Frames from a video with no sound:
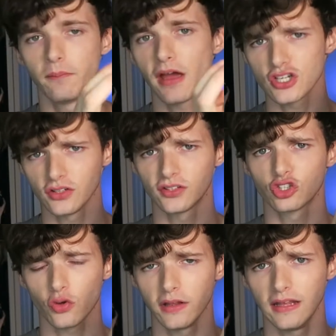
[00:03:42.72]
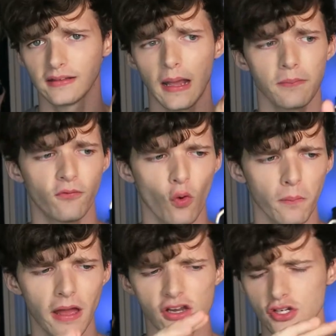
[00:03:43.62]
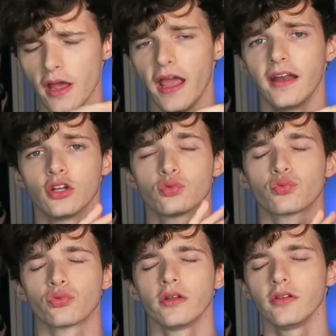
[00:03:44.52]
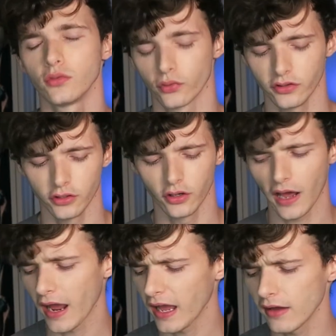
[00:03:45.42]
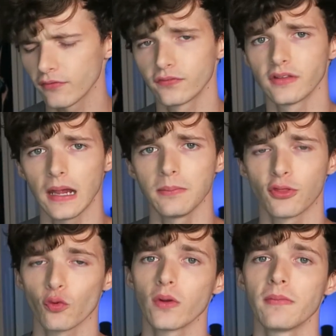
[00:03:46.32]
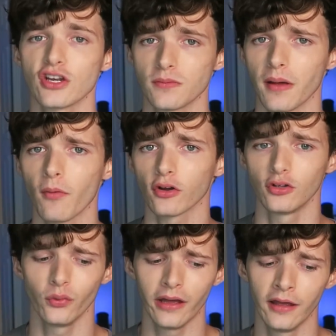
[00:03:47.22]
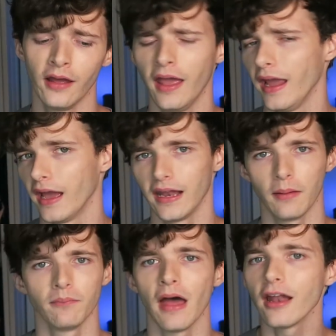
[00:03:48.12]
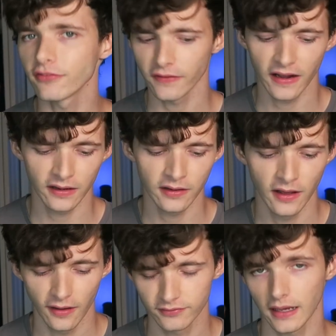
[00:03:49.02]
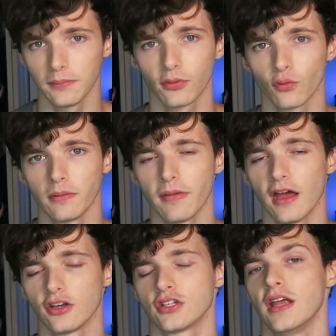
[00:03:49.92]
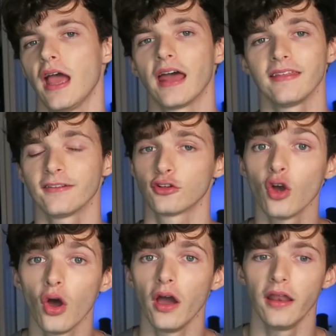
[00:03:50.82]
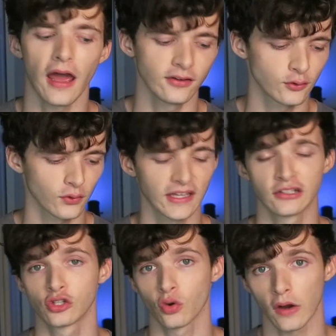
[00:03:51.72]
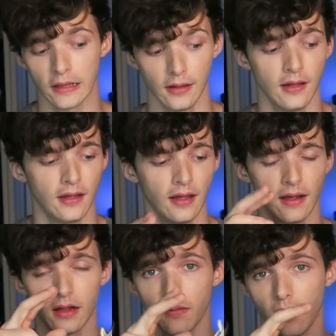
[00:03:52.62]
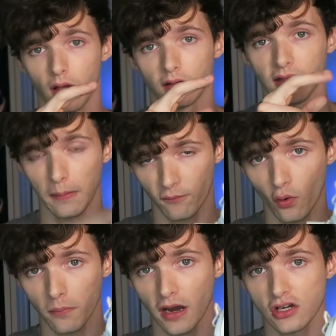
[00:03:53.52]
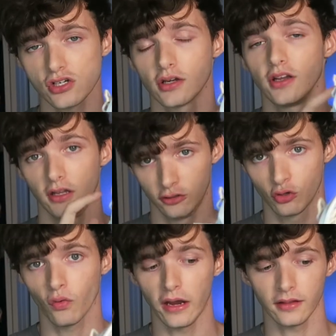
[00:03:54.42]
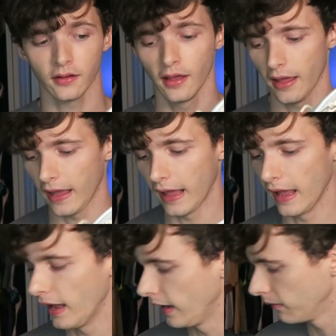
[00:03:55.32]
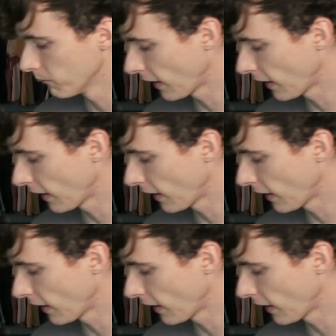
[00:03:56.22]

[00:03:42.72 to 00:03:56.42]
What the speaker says: mesh is Stringking Type 4 mesh, and it's really, really good. I have Type 3 mesh in my Mark II-A, and I'm not a fan of Type 3 mesh. I think it's good, I just don't think it's great. Type 4 mesh is great, and